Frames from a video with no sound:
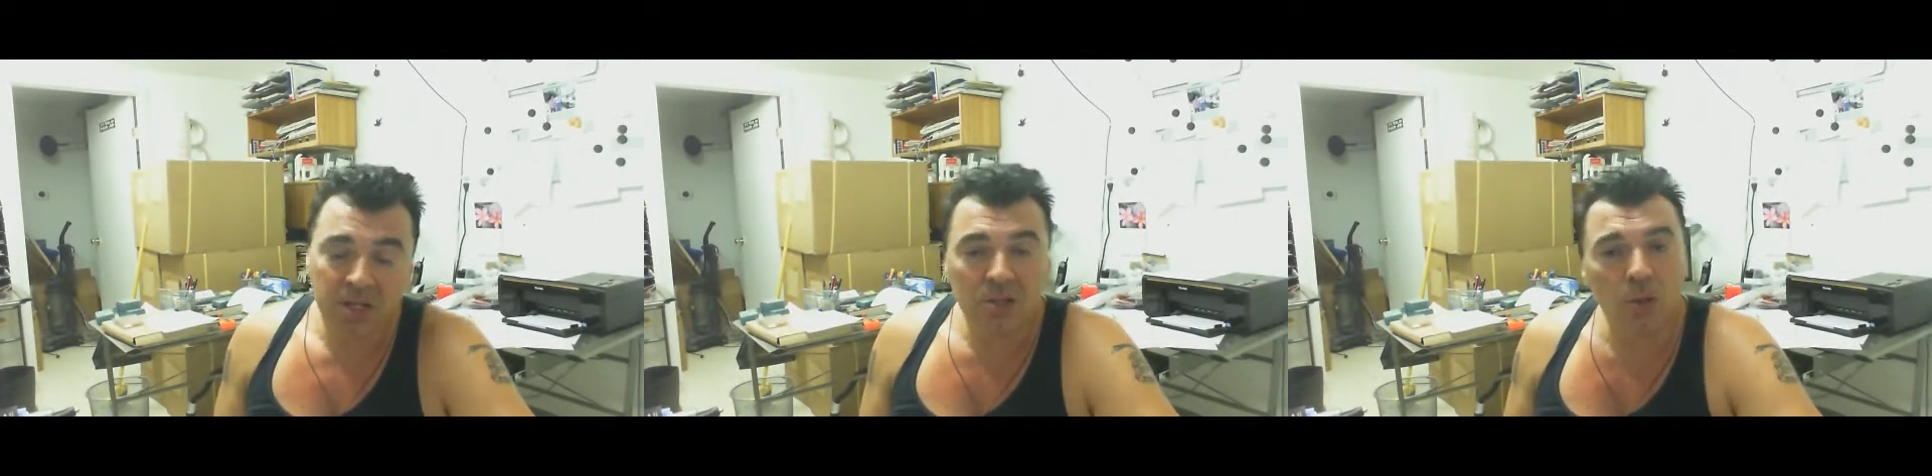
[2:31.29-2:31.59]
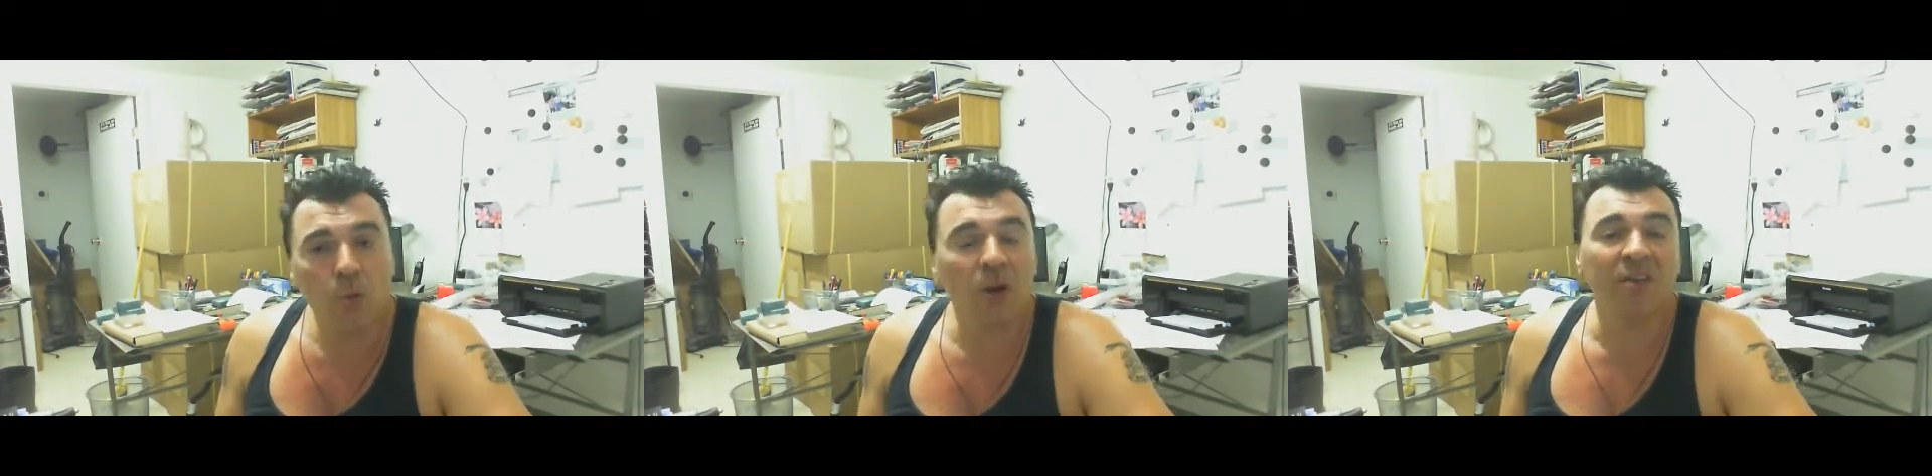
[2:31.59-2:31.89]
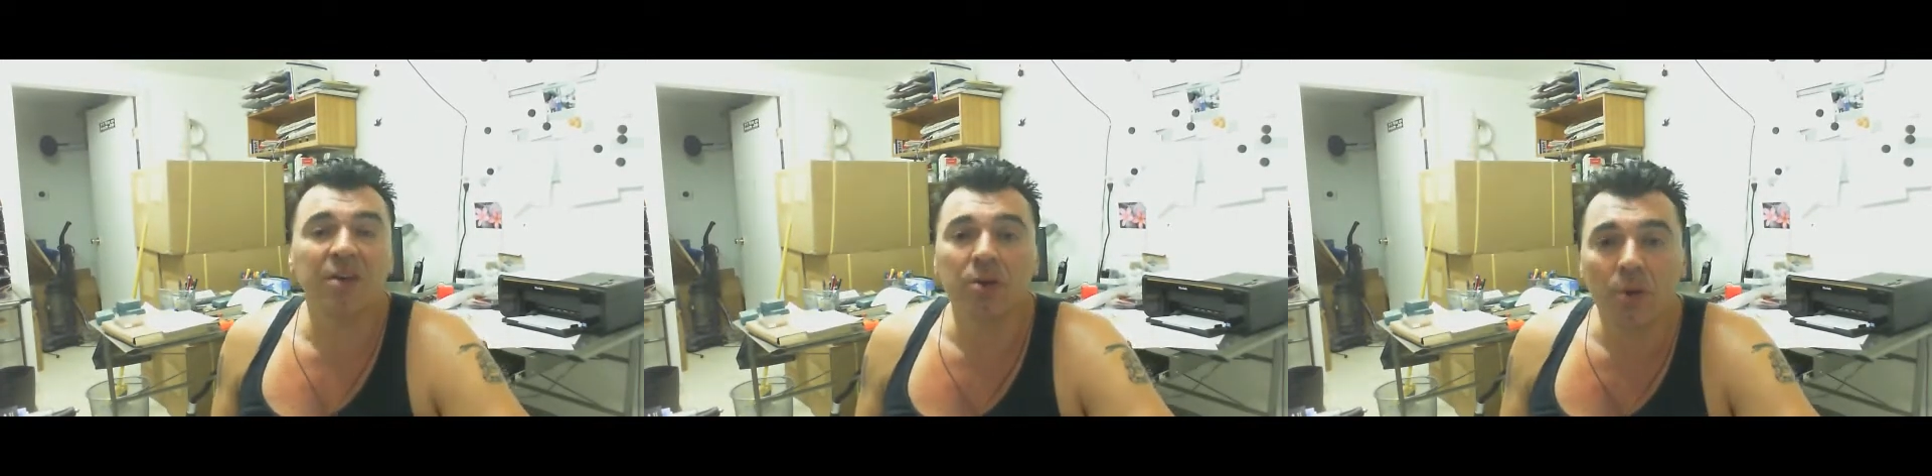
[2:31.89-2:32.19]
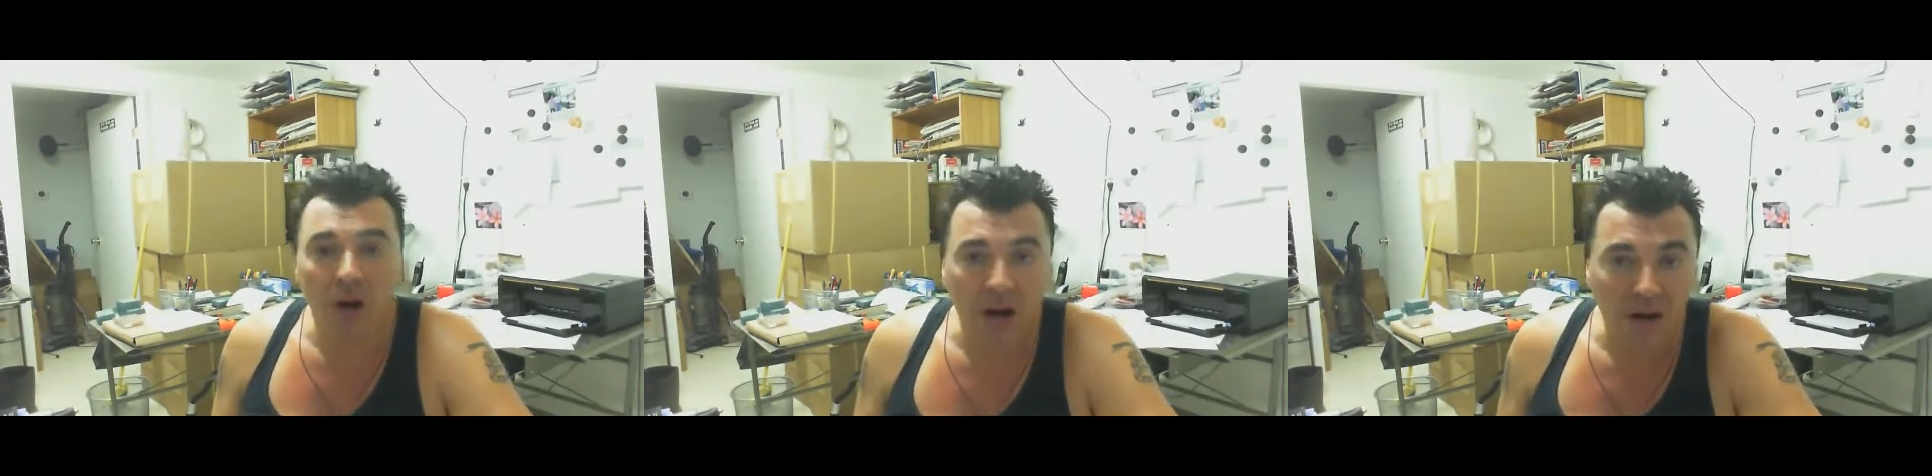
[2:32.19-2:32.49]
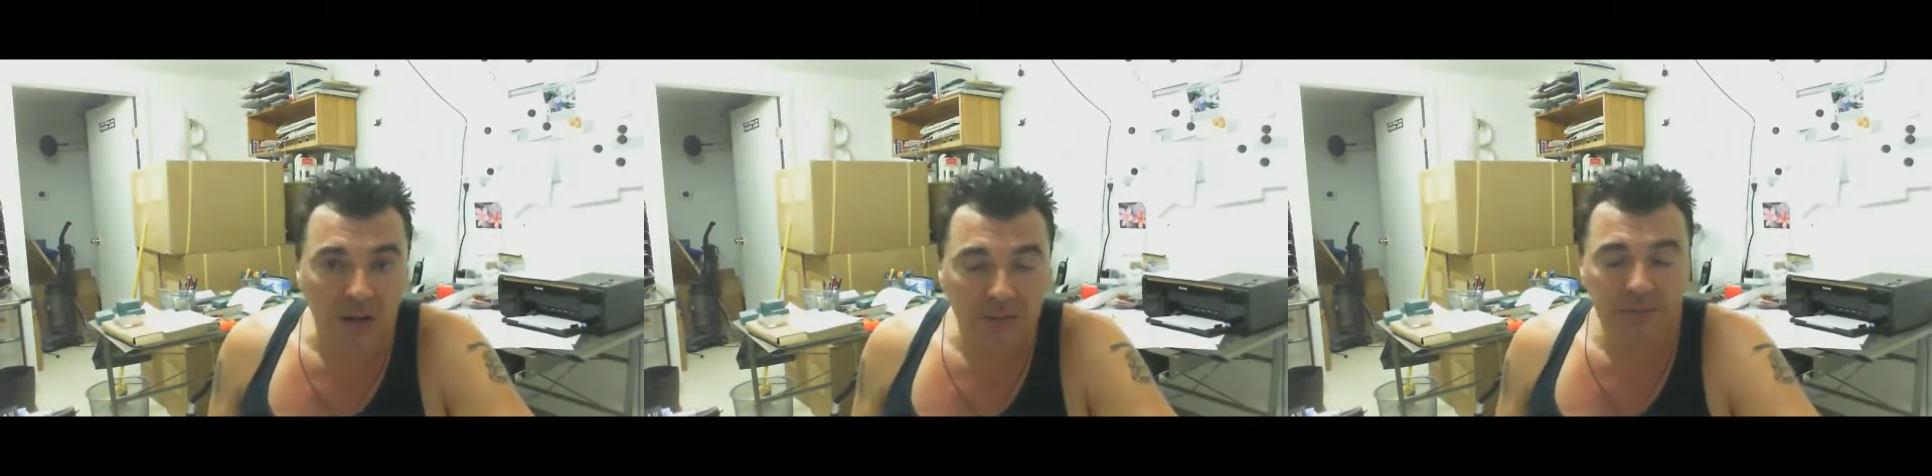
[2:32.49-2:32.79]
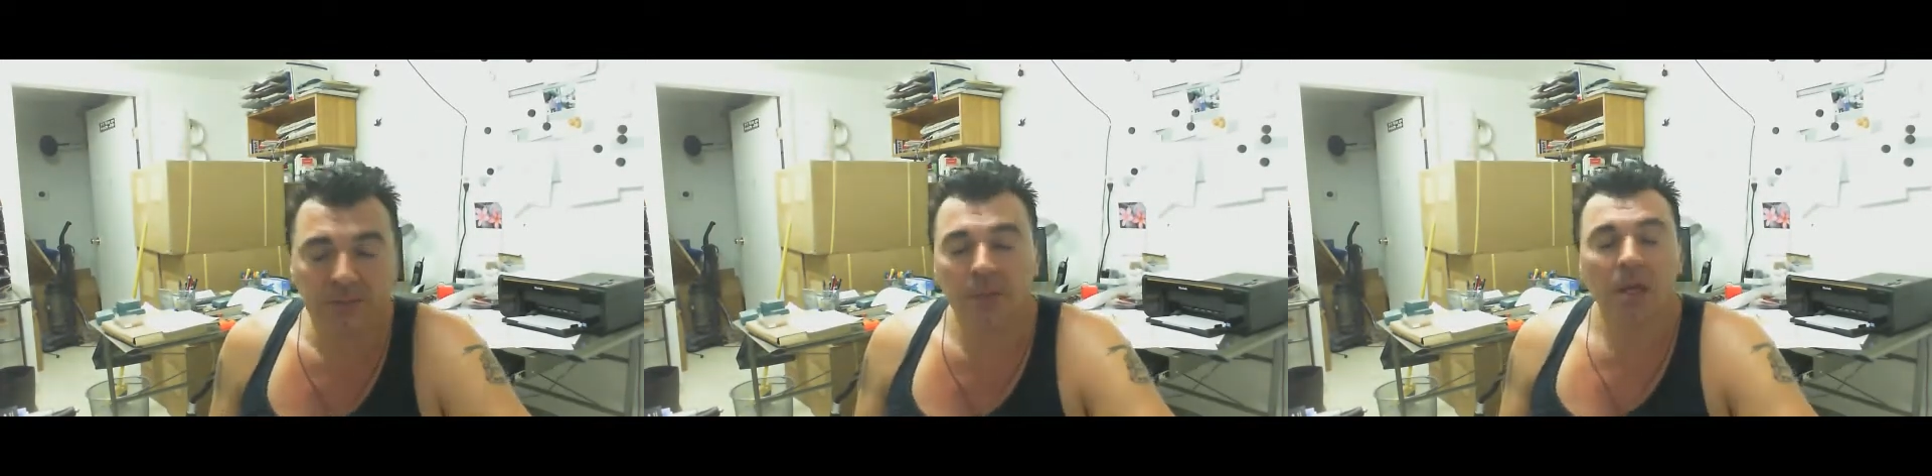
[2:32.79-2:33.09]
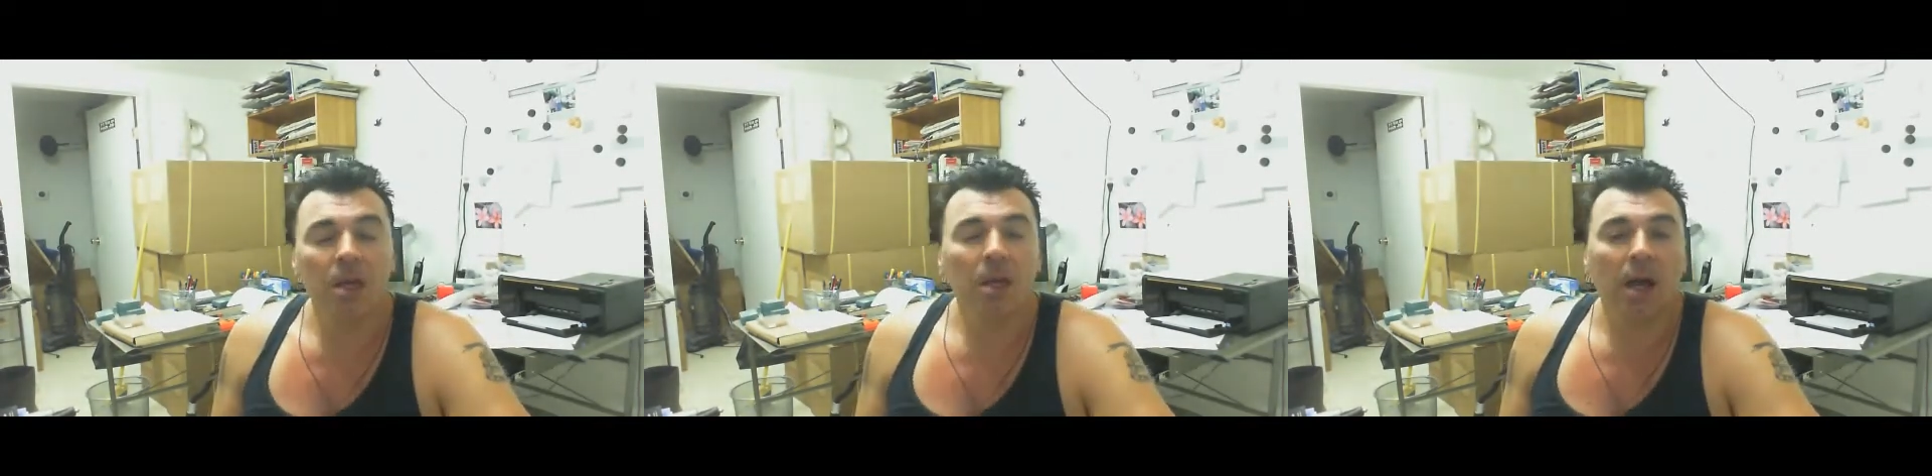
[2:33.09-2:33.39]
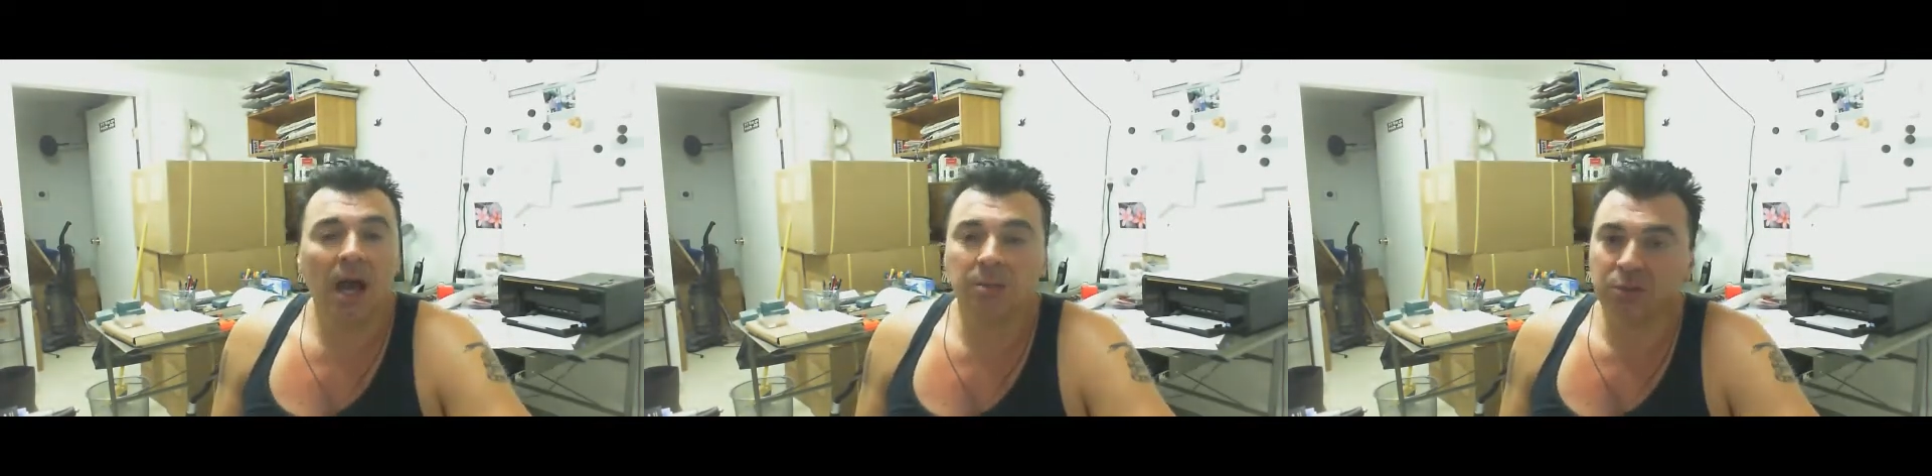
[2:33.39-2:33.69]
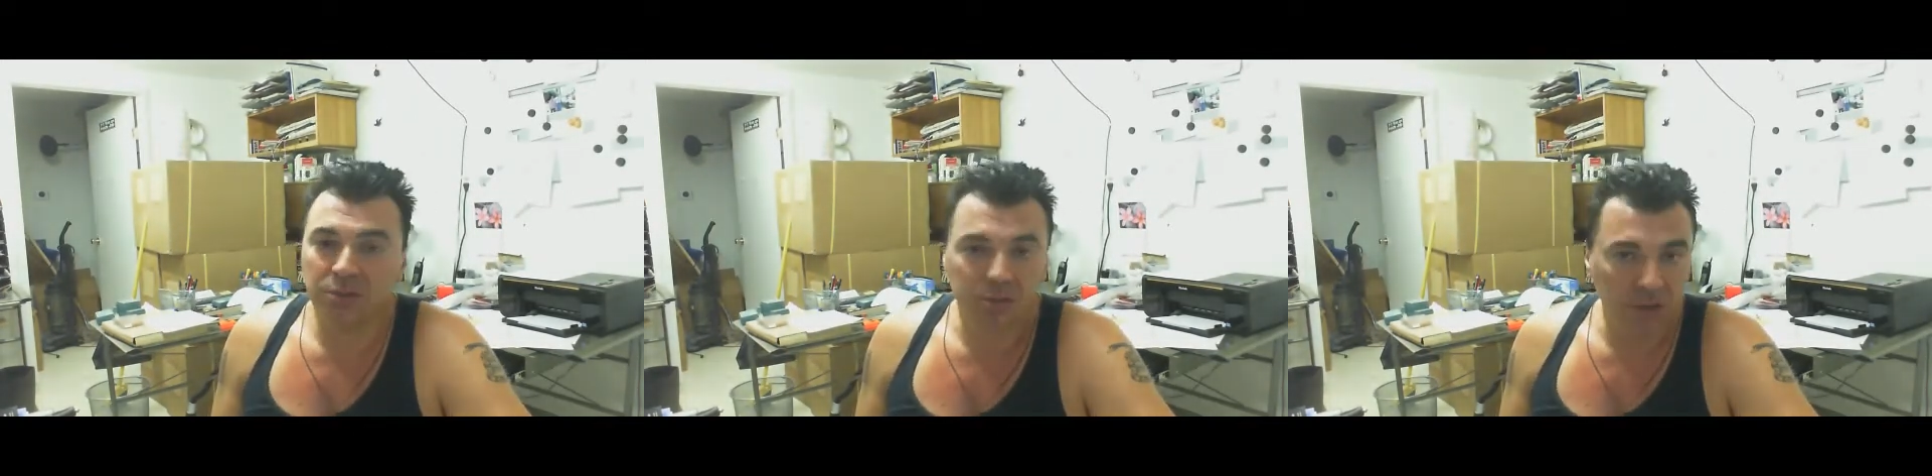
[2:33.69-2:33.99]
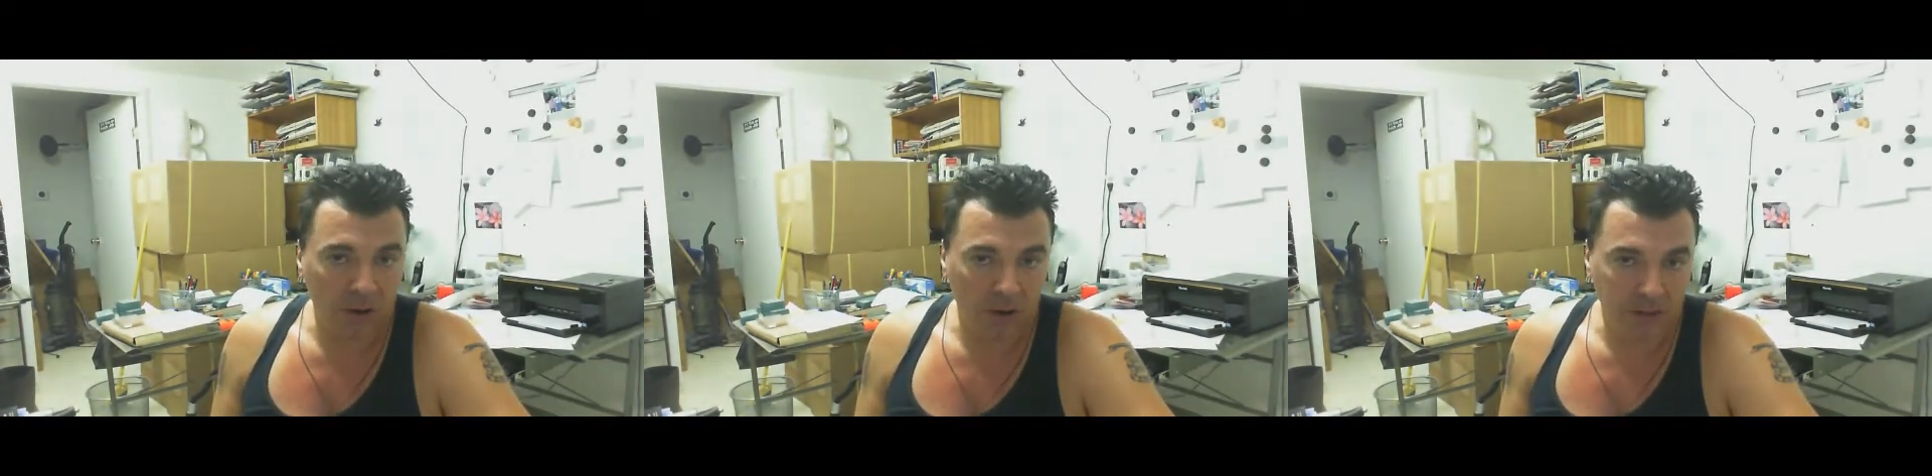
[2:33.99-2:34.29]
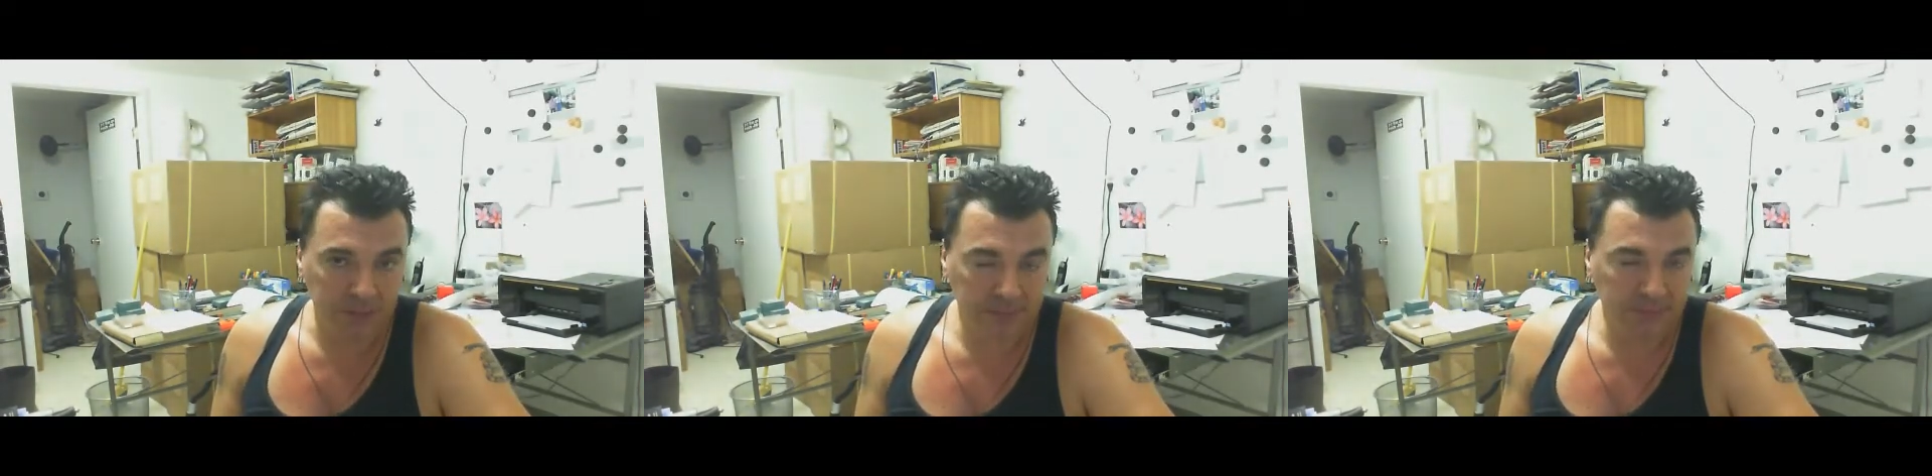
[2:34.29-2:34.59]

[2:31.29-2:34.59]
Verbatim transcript: So wherever you are, I'm so sorry.